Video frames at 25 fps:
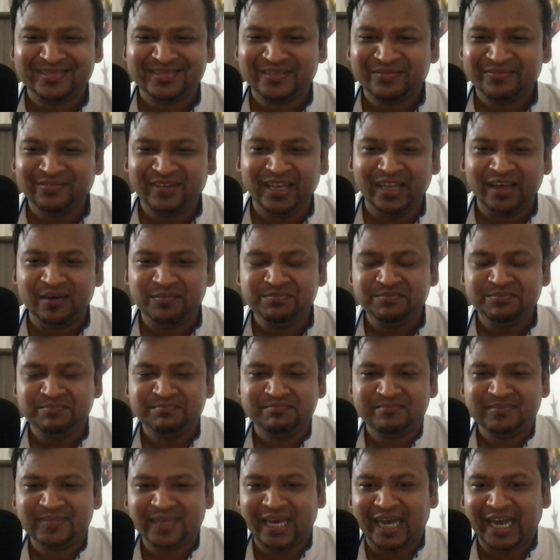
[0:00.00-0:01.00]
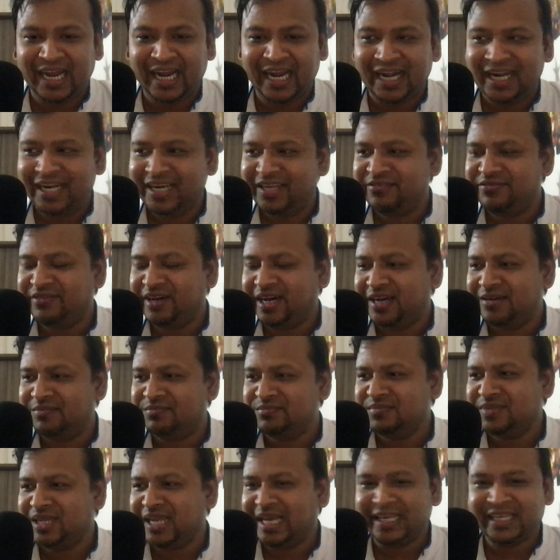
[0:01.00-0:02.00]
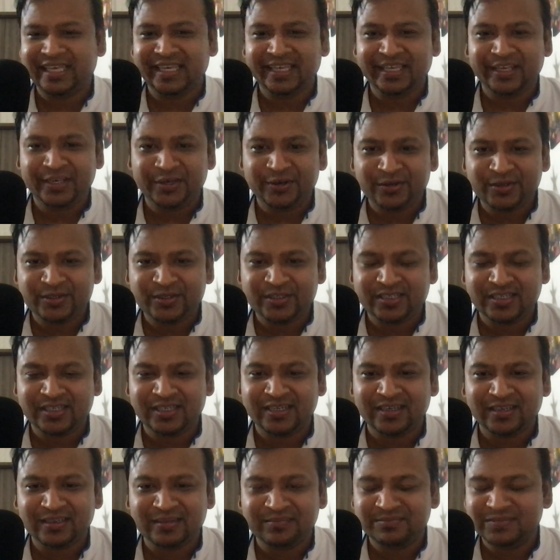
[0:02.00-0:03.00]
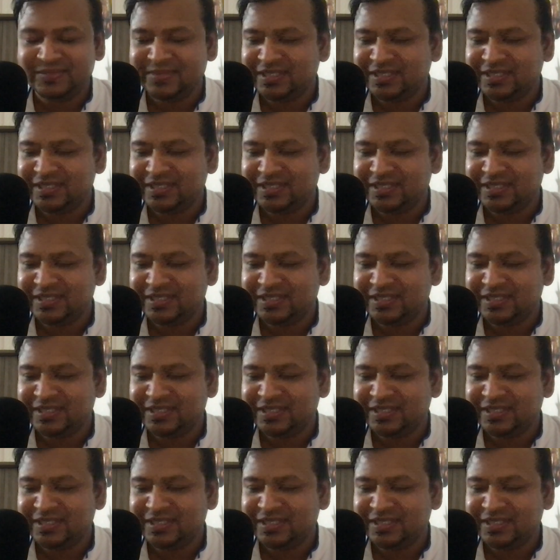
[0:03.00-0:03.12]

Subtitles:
fill up, and if I am liking your